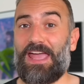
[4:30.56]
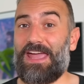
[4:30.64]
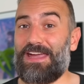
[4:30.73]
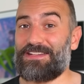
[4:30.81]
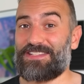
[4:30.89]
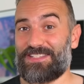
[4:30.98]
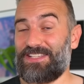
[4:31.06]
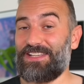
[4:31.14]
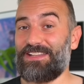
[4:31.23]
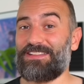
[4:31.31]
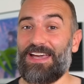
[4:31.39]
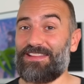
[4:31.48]
And
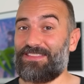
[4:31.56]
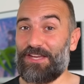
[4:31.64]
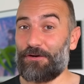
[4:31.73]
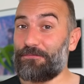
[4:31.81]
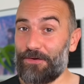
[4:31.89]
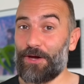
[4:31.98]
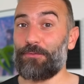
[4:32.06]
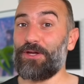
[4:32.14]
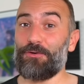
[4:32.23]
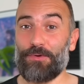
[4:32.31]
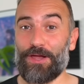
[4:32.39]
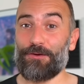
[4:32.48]
seeing that they
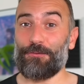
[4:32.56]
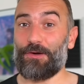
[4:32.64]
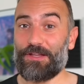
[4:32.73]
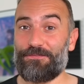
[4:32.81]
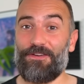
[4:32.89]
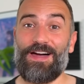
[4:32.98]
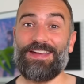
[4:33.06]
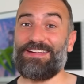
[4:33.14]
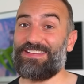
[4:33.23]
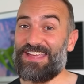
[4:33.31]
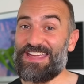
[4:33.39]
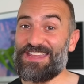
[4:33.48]
very regularly
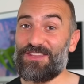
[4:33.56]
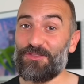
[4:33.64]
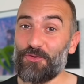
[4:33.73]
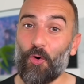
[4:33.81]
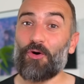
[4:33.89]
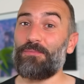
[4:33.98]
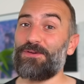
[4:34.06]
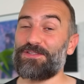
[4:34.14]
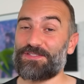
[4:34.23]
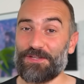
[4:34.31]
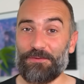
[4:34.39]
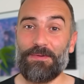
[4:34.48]
fined
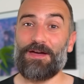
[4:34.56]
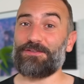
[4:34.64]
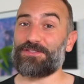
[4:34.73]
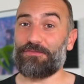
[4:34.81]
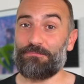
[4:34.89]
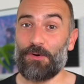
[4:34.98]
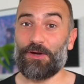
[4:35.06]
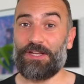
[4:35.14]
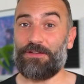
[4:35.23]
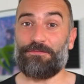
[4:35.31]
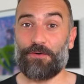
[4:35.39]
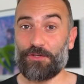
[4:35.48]
enormous amounts of
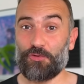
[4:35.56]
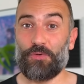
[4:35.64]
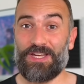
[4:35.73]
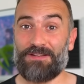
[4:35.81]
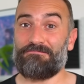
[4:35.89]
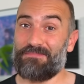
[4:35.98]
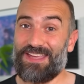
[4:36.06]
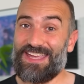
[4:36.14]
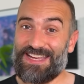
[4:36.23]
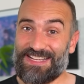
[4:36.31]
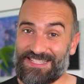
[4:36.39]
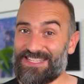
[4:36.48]
money for doing
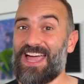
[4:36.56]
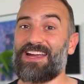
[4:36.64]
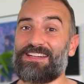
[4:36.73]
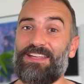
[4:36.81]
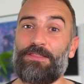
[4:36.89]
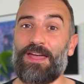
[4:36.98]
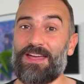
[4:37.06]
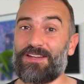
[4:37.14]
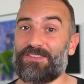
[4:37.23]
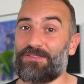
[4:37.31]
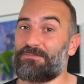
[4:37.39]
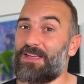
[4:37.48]
exactly that,